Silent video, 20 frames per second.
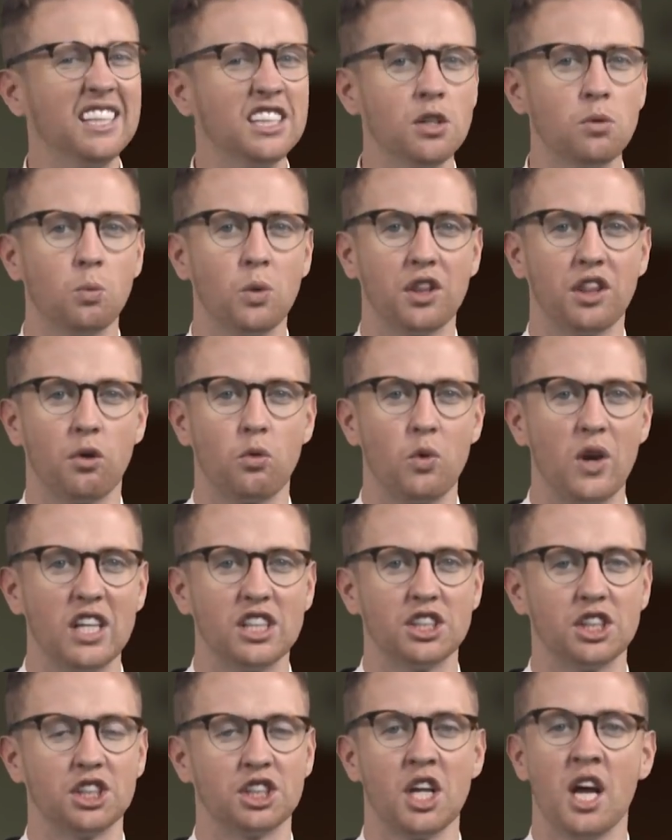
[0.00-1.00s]
isn't with a
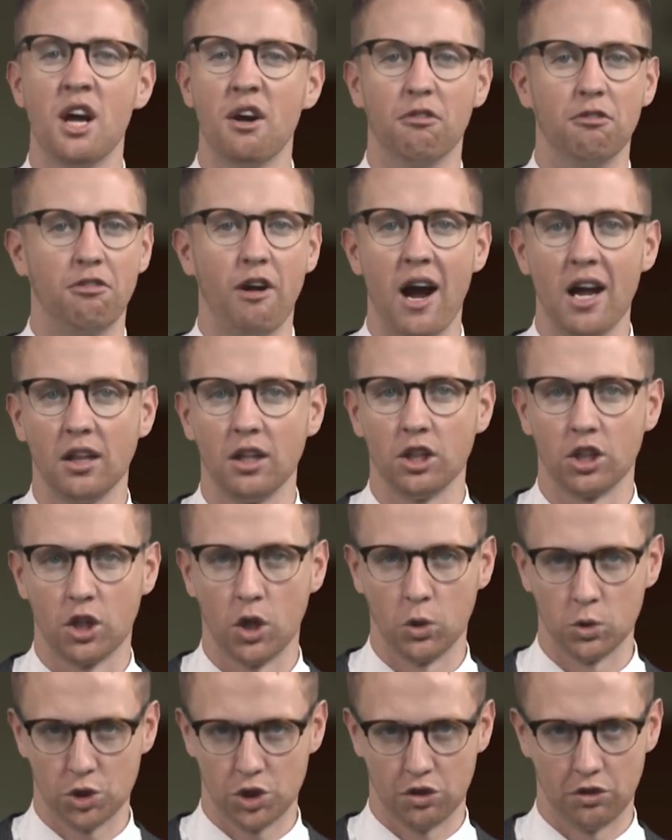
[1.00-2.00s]
racist, violent
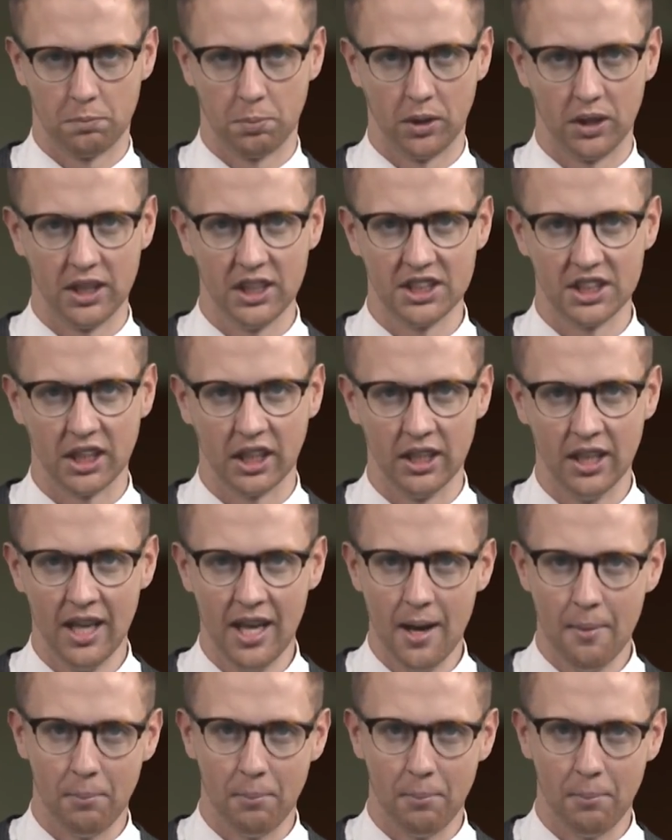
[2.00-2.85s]
culture of policing,